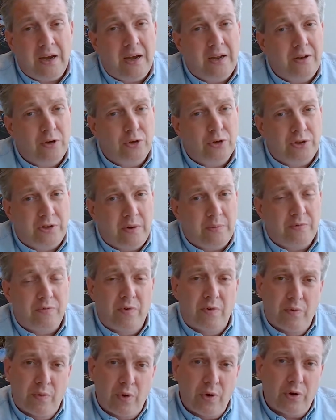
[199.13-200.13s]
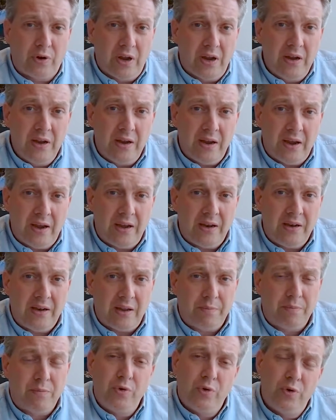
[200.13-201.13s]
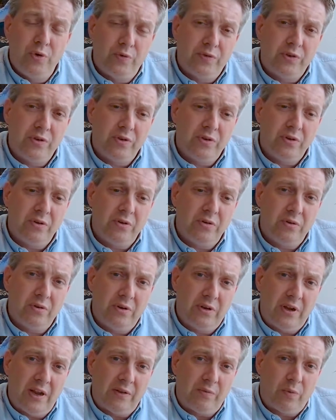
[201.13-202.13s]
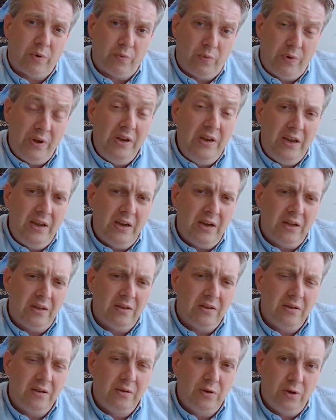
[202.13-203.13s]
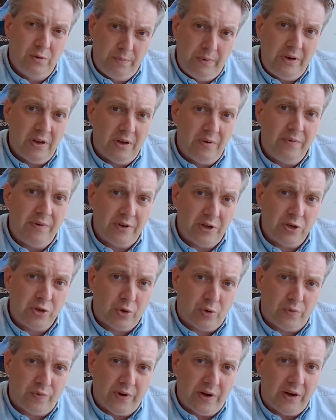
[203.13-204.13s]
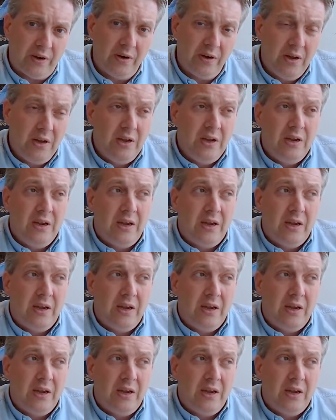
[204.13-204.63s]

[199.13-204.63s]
And those scripts were working, and that proved that what we needed could be done with the software.